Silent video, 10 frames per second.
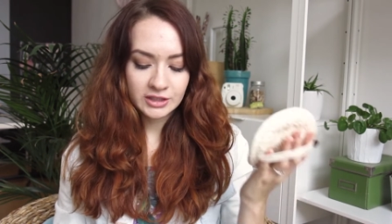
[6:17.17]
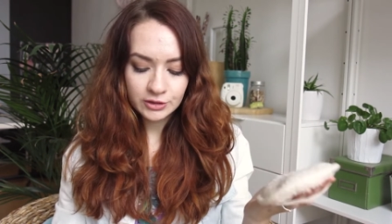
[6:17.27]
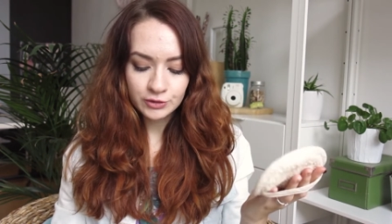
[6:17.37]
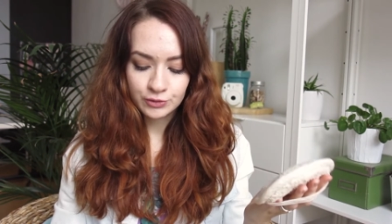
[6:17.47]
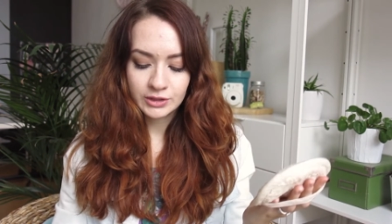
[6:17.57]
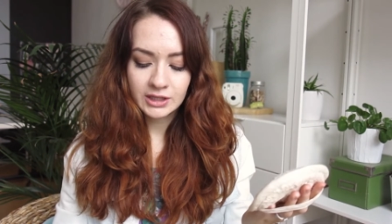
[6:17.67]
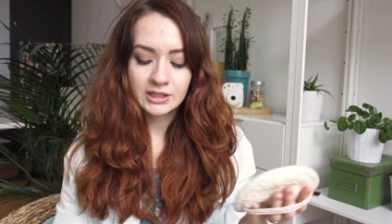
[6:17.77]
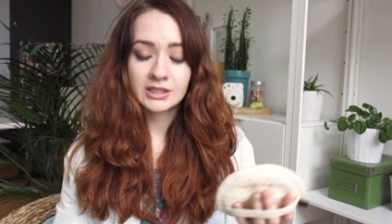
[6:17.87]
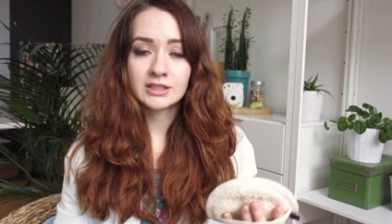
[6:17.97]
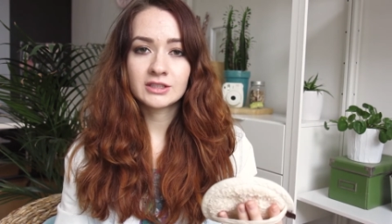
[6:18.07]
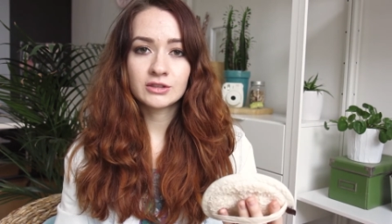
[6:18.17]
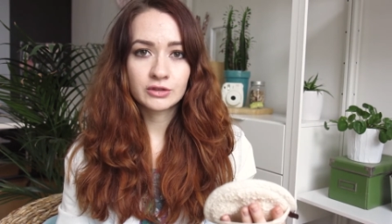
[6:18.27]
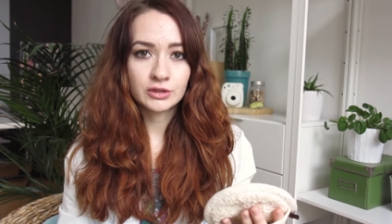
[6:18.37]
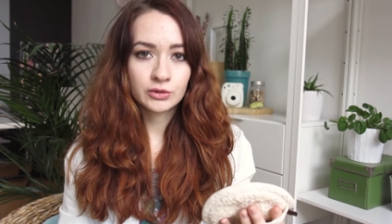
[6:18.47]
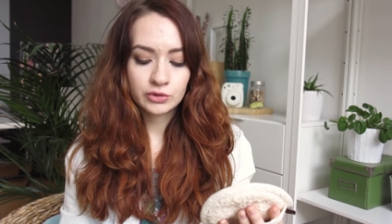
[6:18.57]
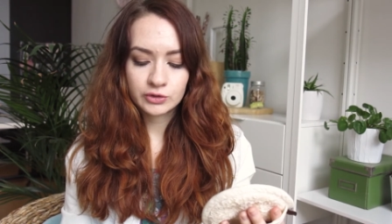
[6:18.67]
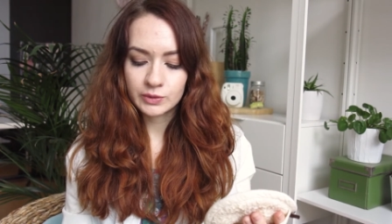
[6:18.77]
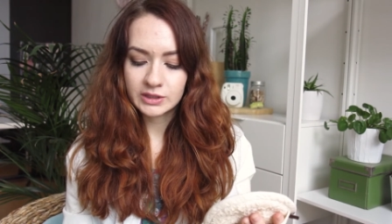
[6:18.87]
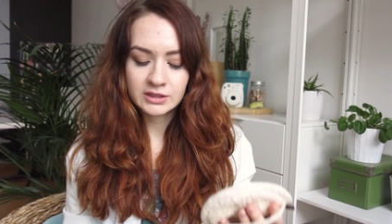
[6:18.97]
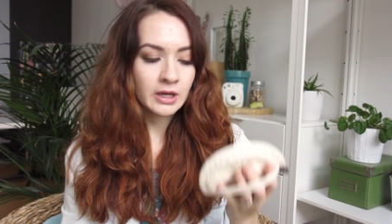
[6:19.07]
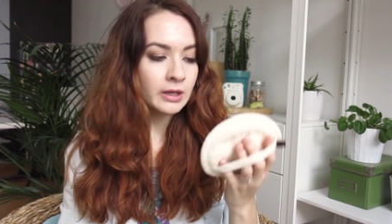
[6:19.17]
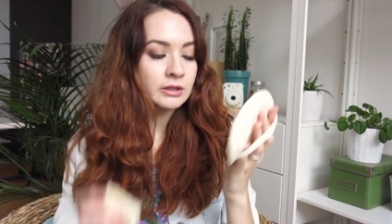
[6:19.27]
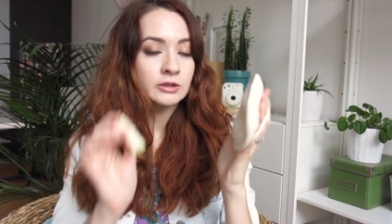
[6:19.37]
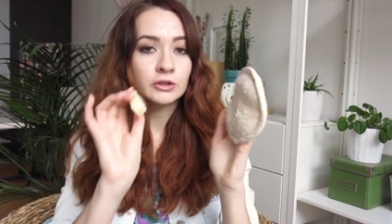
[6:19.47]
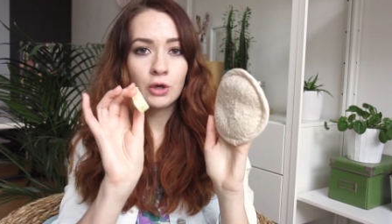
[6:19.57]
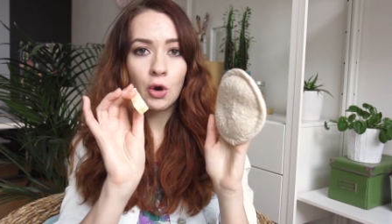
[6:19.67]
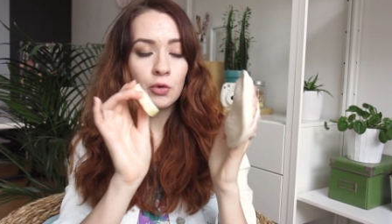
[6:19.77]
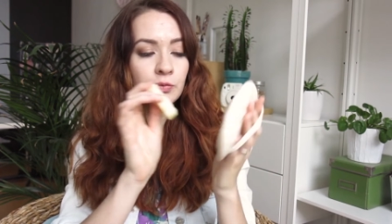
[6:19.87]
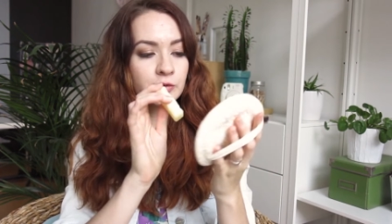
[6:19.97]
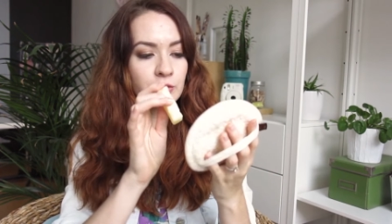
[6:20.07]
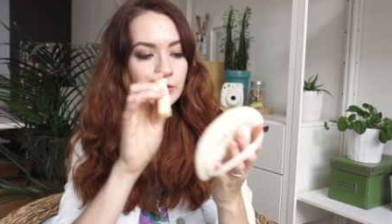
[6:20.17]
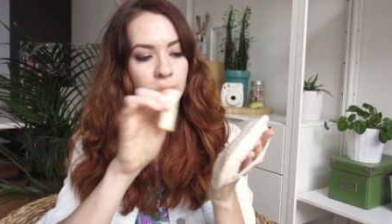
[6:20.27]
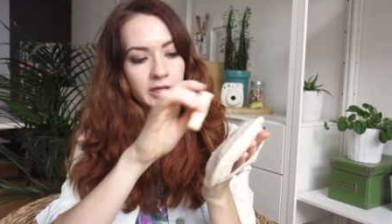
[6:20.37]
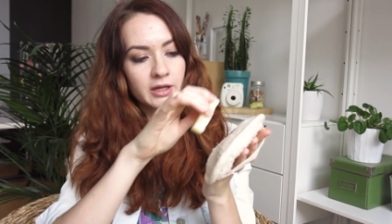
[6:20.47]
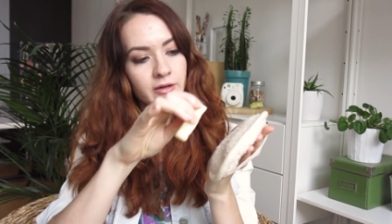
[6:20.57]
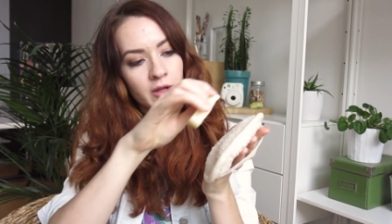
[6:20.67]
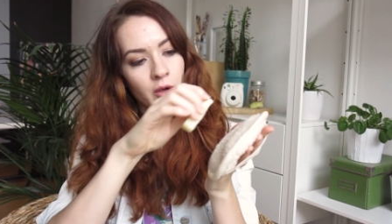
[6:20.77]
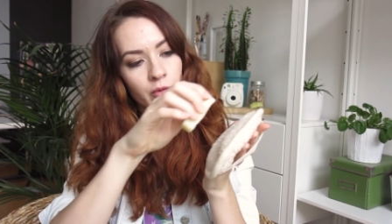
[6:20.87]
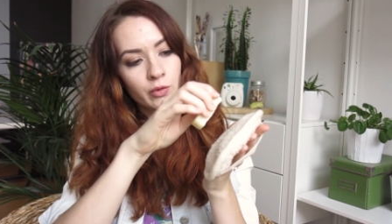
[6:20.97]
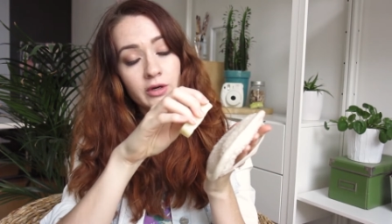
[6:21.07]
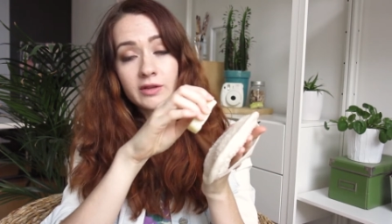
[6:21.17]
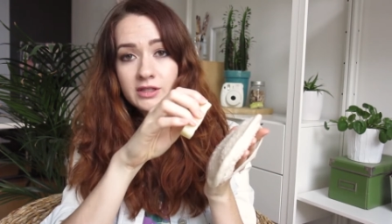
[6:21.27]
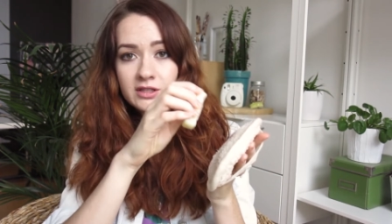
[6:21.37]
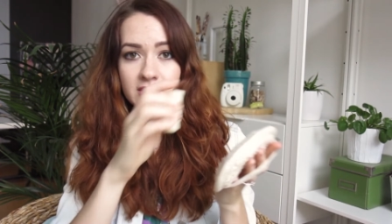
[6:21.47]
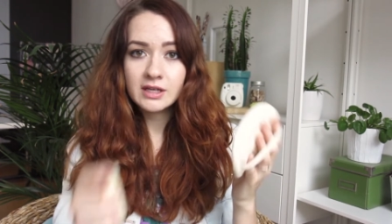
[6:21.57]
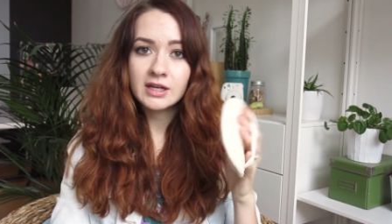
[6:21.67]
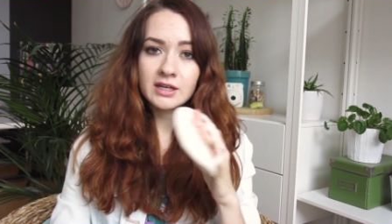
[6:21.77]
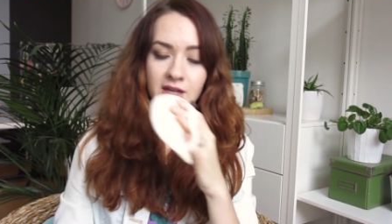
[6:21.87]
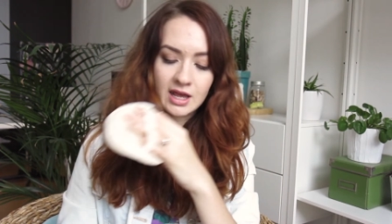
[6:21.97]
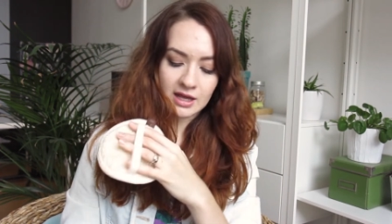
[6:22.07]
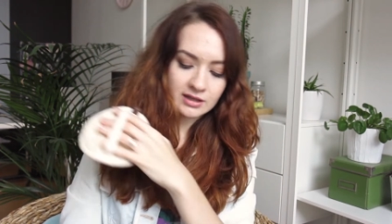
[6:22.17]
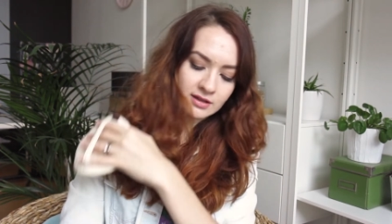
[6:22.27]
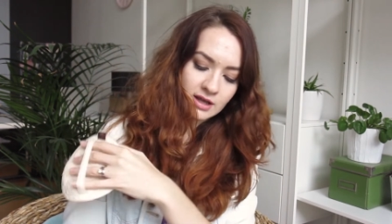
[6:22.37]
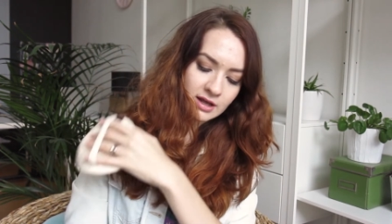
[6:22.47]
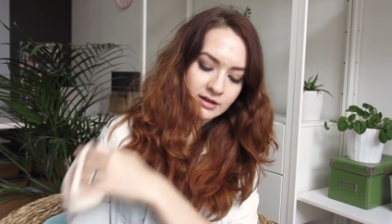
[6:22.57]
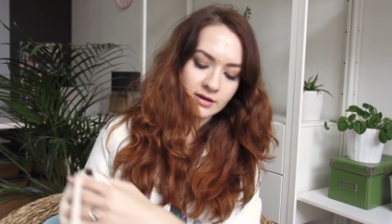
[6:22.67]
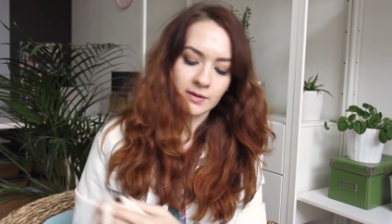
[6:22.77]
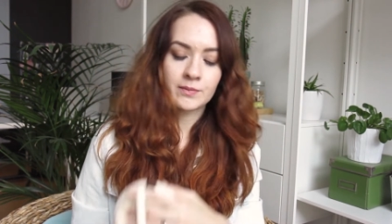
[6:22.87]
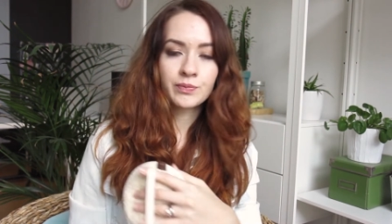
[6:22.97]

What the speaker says: It is really easy to use with soap, so you can work this in and then